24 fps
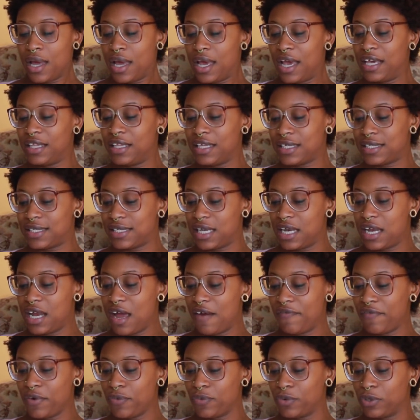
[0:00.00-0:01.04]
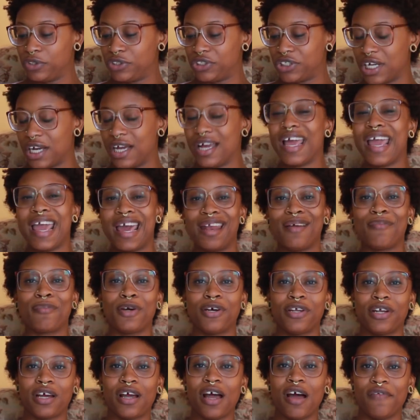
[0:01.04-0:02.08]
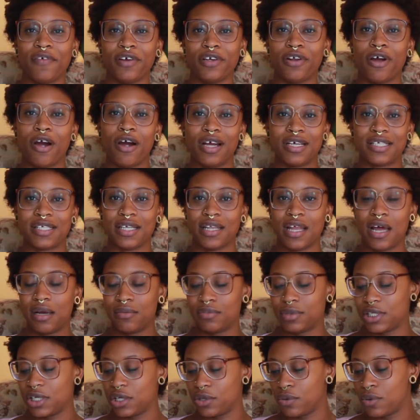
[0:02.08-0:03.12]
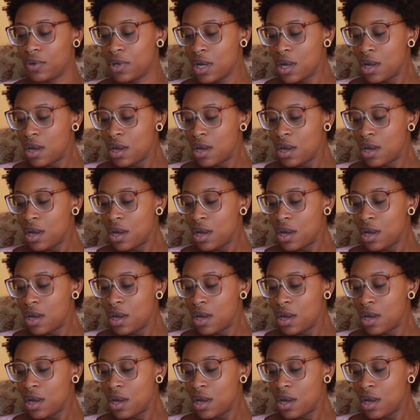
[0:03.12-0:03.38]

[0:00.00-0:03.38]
In the city of Arusha, and I'm going to cover Dar es Salaam too.